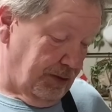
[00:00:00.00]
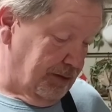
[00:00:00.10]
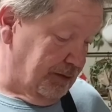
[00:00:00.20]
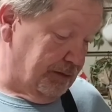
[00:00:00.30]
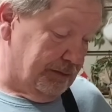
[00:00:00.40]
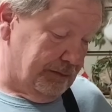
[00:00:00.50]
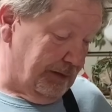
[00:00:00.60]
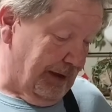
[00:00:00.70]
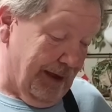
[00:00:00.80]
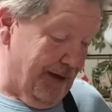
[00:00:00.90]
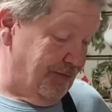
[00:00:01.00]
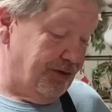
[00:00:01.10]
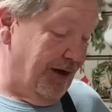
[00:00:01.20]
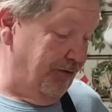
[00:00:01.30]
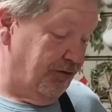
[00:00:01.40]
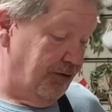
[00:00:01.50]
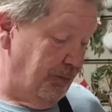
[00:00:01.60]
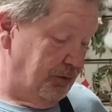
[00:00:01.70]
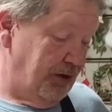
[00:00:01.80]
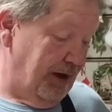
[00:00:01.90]
I haven't tasted
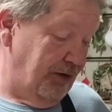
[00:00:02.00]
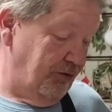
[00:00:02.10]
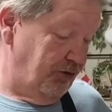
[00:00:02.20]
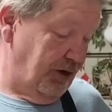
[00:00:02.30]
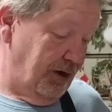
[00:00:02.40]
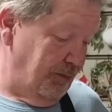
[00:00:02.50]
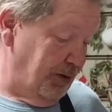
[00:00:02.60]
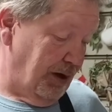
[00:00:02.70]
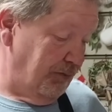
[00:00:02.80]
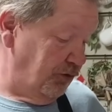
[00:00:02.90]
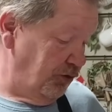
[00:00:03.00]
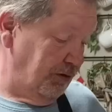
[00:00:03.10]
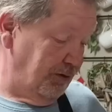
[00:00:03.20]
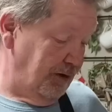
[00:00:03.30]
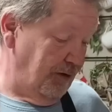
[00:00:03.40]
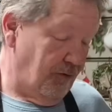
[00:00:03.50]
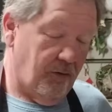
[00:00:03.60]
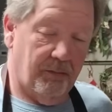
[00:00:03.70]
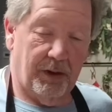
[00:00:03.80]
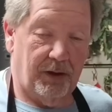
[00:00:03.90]
the potatoes yet, but I'm sure they're
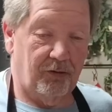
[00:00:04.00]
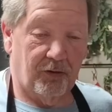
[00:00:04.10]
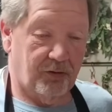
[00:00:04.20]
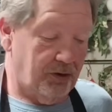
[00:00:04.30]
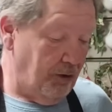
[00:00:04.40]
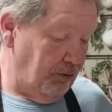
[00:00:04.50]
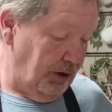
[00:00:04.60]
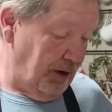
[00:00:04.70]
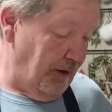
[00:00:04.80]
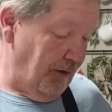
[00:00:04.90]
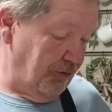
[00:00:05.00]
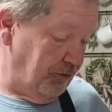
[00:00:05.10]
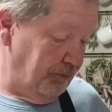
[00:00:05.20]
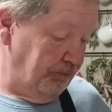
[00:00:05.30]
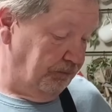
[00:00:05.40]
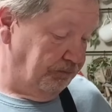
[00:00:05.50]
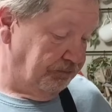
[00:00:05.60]
going to be just totally awesome.